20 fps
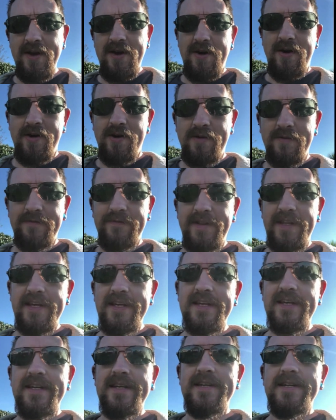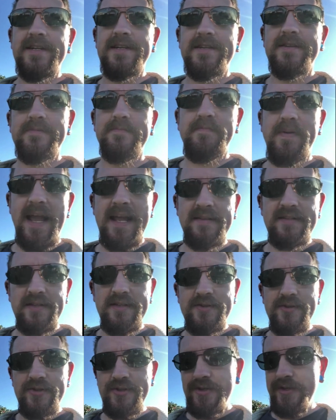of the pants
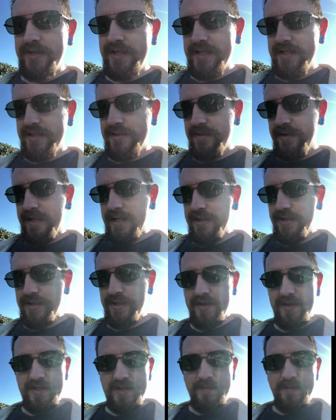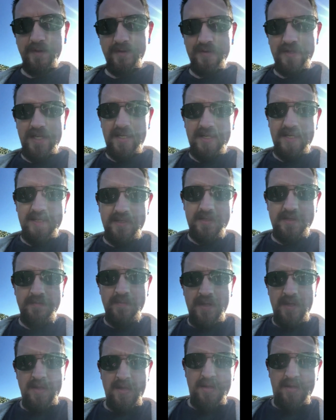and shirt so I can show you some of those techniques.
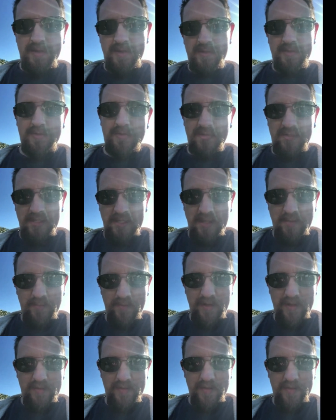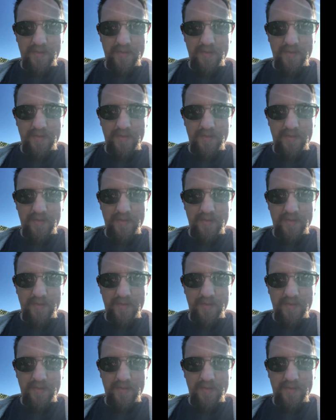Turn the camera around.